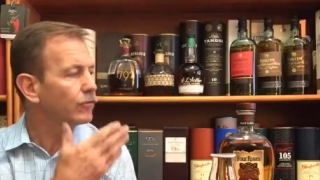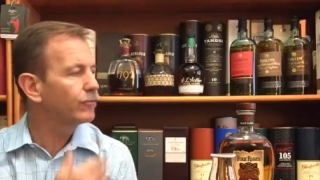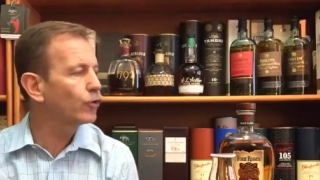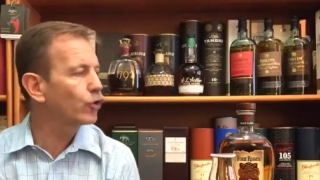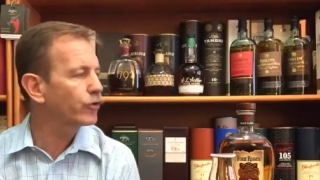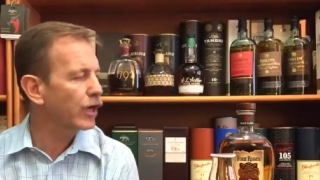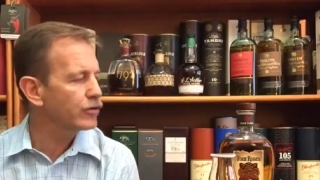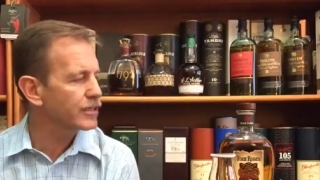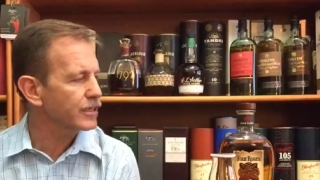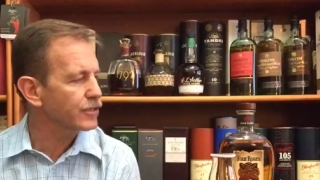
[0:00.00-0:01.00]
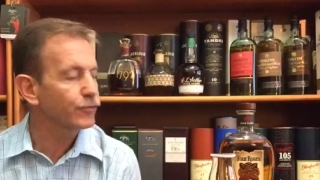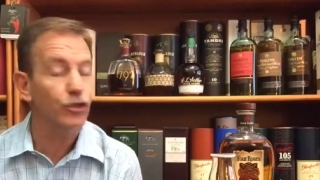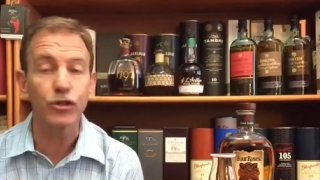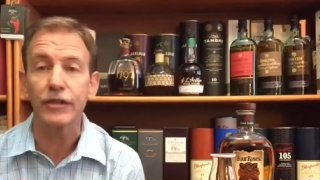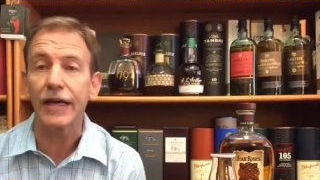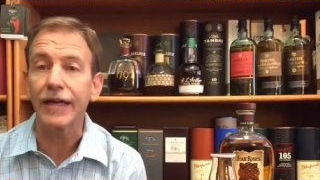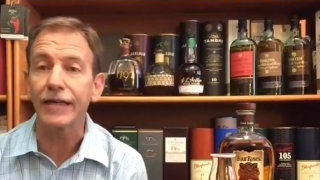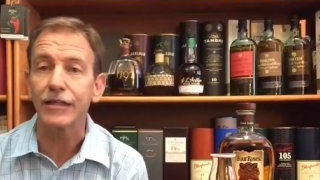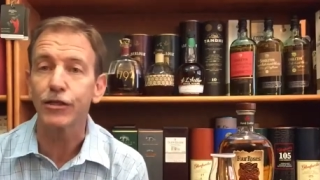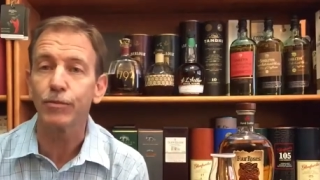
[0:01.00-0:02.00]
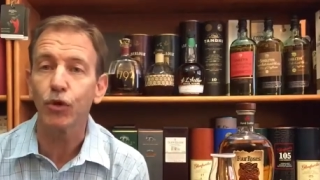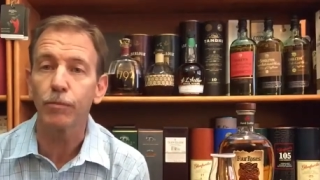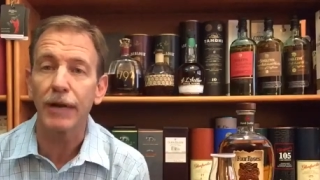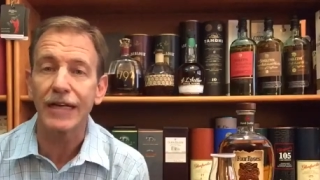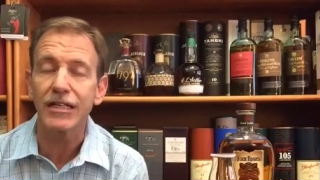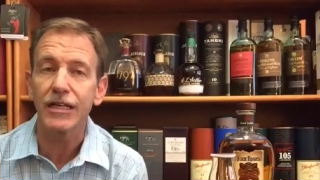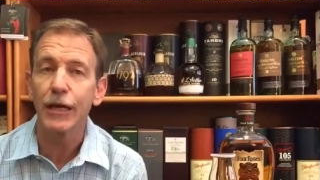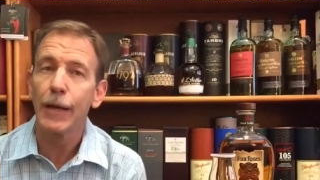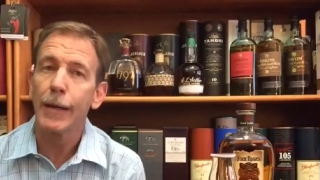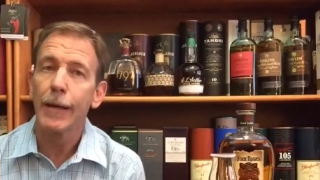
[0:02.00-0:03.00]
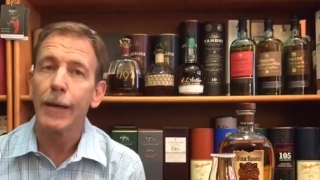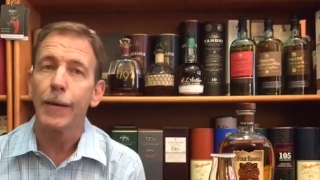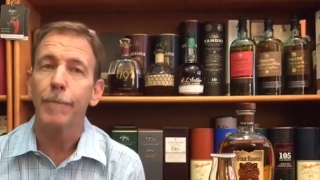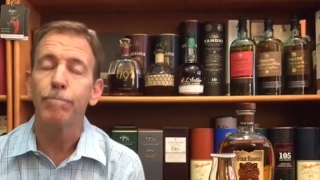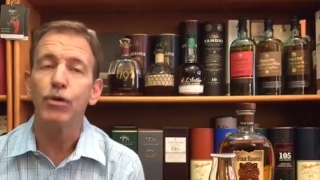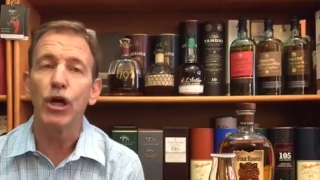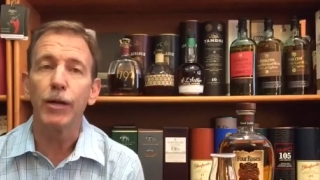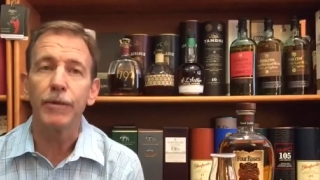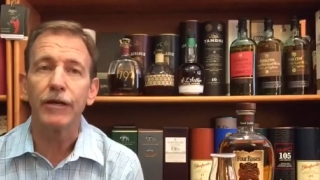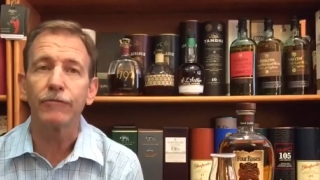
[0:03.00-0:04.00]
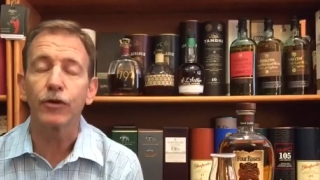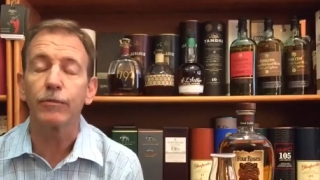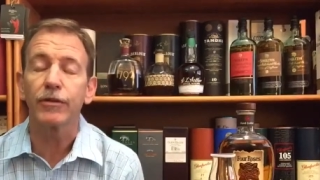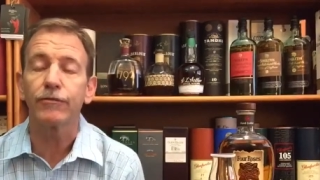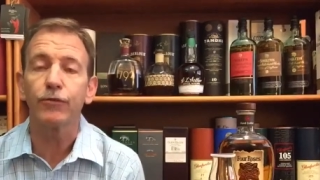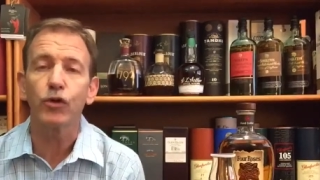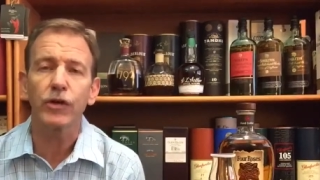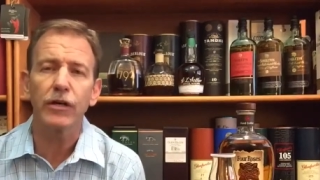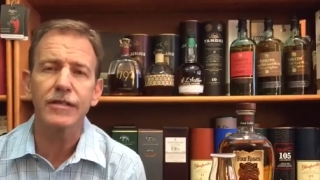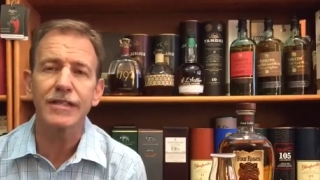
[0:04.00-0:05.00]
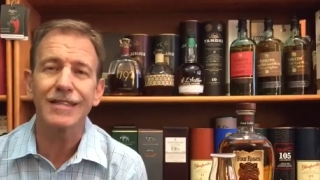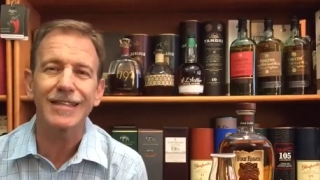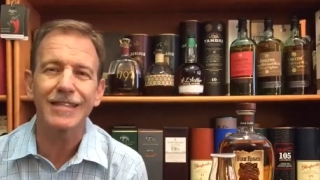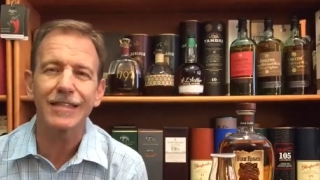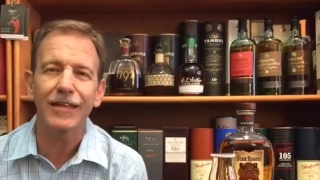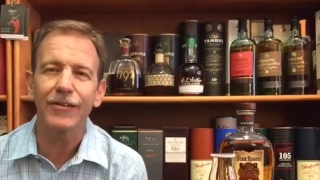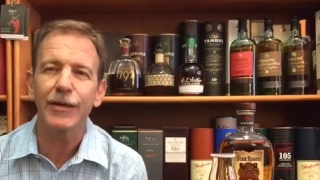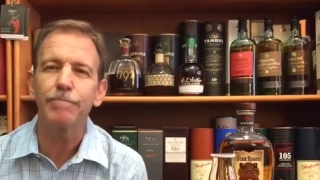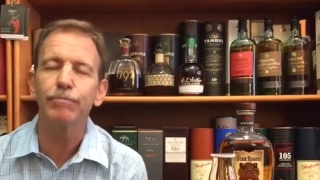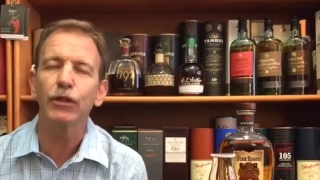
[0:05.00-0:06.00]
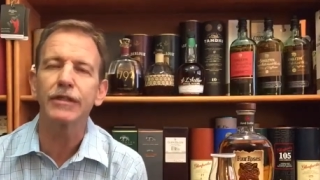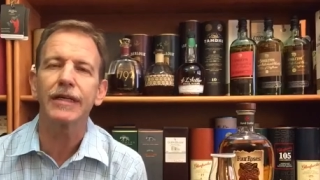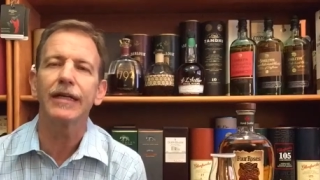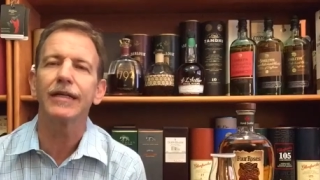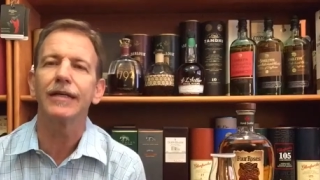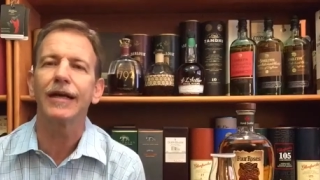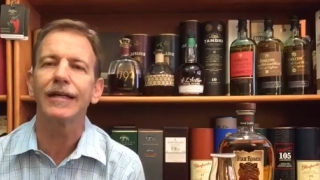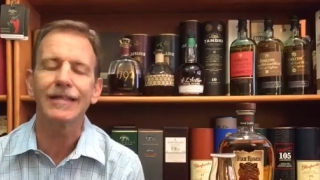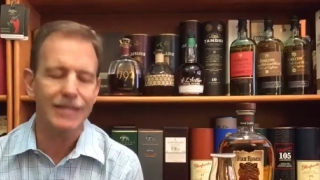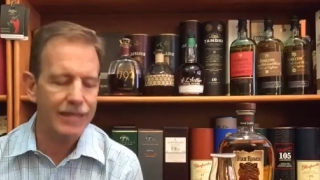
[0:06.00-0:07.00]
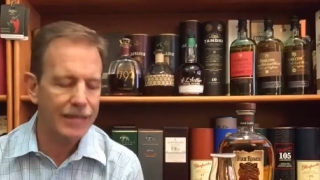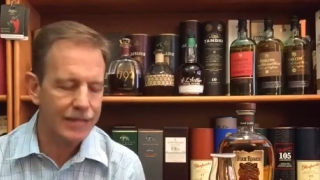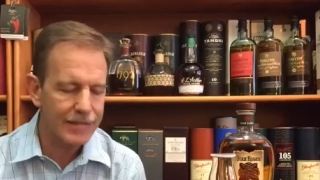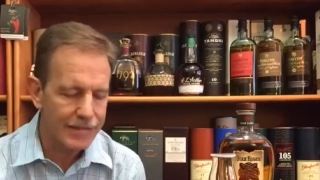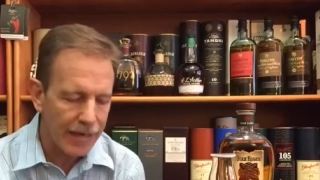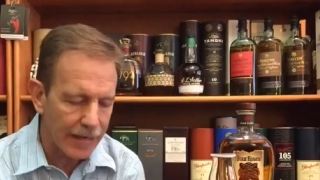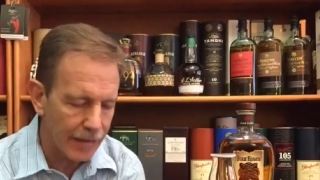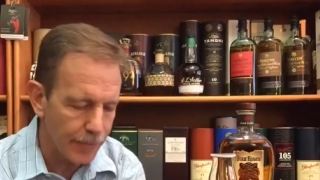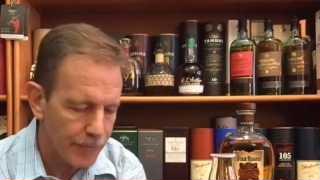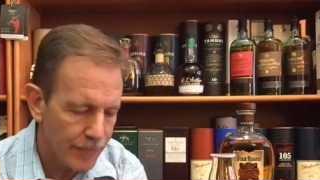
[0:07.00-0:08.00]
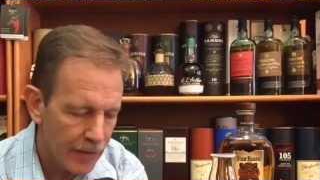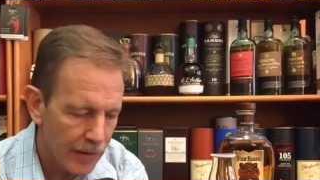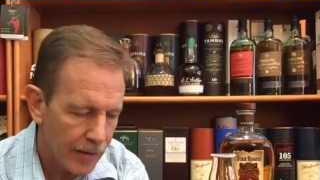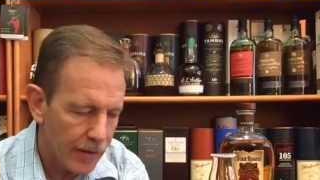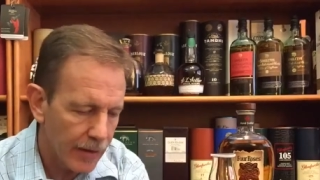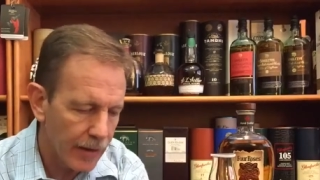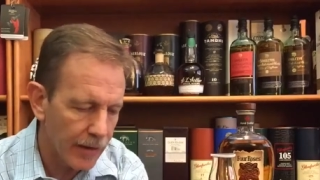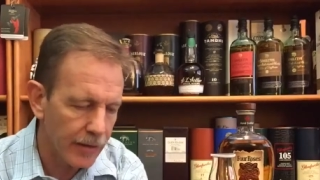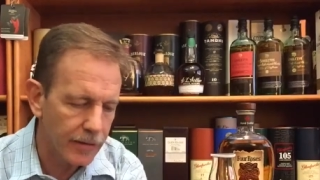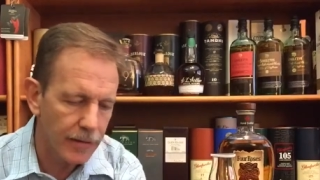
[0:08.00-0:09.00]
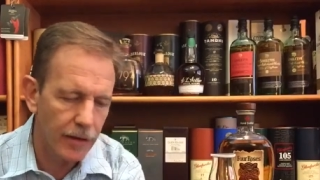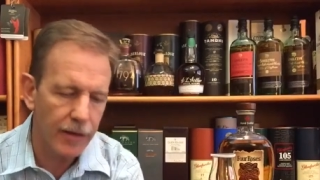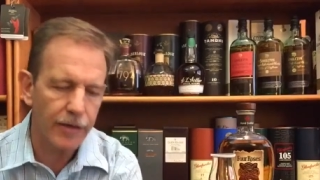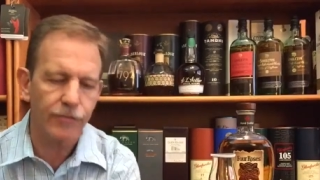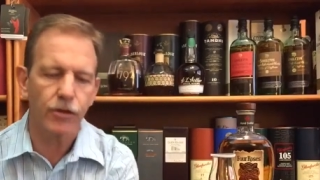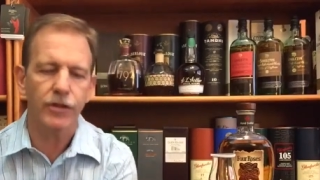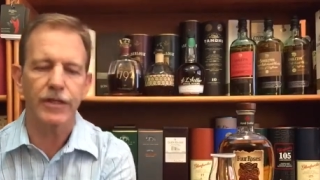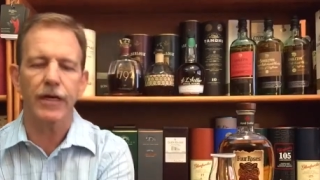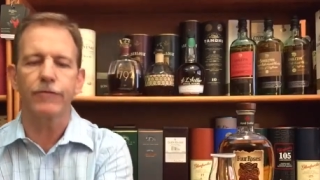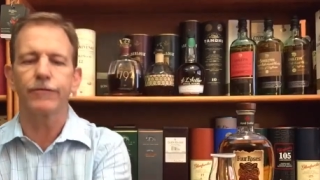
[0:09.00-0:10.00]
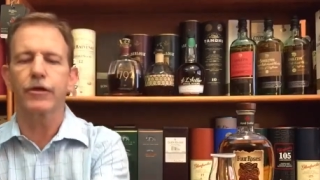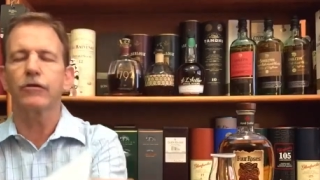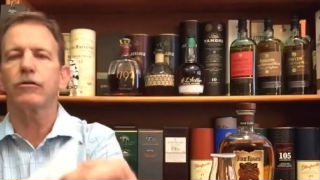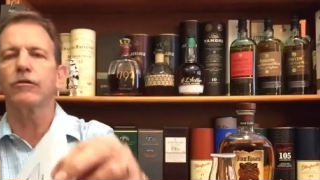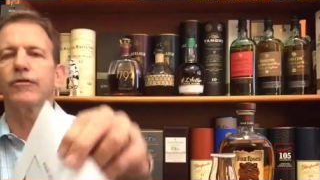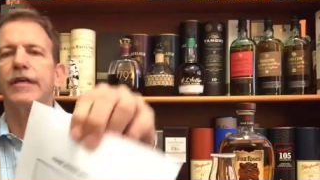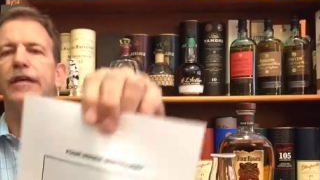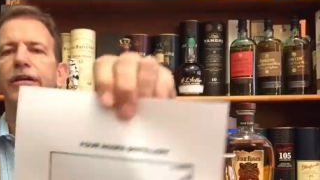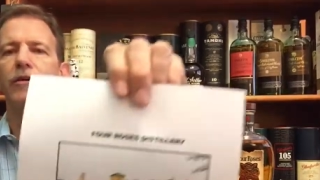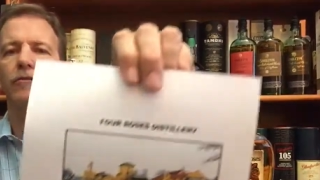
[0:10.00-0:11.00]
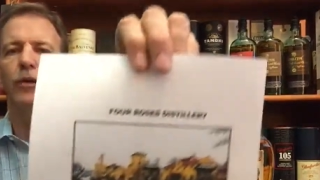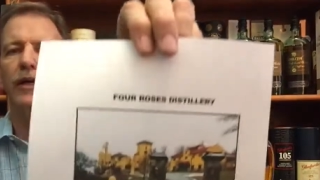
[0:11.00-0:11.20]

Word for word: Four Roses for today, small batch bourbon from the Four Roses Distillery, built in nineteen ten. And I've got a photograph here of